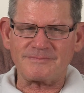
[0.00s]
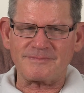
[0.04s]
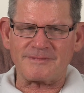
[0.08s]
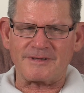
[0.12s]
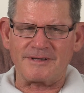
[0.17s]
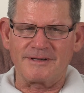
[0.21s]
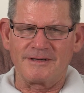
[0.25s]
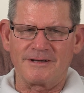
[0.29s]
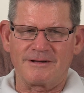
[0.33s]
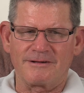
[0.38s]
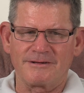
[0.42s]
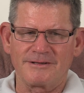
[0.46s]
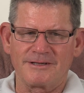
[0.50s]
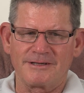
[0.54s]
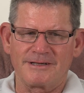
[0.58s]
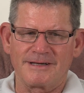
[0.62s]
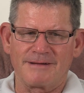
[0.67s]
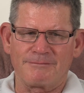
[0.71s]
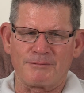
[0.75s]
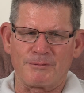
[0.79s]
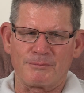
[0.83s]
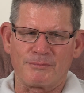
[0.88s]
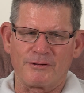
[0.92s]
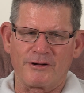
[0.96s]
didn't
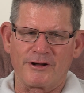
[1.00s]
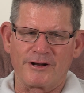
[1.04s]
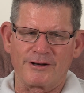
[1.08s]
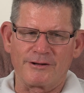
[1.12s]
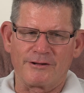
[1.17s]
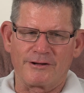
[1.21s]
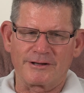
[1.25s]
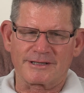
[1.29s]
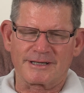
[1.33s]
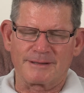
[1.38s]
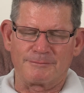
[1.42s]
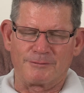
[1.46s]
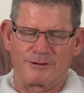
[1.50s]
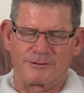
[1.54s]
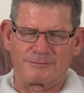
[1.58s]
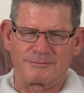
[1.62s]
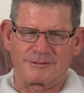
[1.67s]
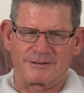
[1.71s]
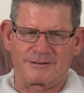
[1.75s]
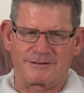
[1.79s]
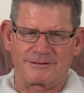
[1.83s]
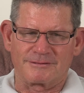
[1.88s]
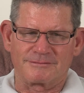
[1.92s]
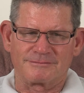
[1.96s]
have a bright light come on
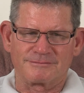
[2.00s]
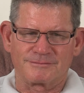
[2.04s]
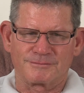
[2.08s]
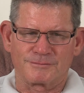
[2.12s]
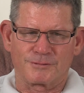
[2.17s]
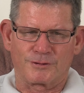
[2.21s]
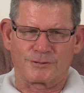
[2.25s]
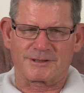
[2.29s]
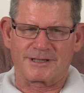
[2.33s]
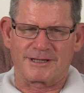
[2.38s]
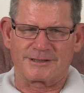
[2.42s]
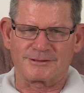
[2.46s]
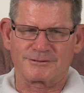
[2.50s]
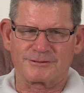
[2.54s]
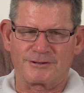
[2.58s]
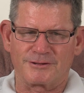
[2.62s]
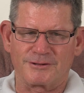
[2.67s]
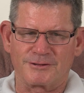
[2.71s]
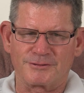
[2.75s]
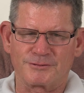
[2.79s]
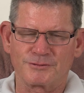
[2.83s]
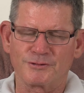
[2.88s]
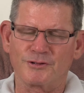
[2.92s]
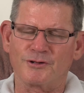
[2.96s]
when I walked outside
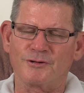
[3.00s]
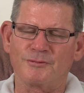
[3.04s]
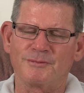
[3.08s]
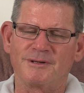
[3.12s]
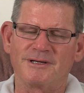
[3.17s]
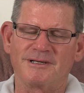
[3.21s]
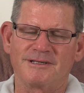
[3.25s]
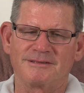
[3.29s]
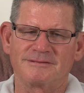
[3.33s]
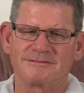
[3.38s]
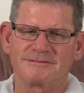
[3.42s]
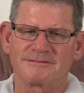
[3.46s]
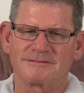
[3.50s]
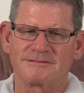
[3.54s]
the door, but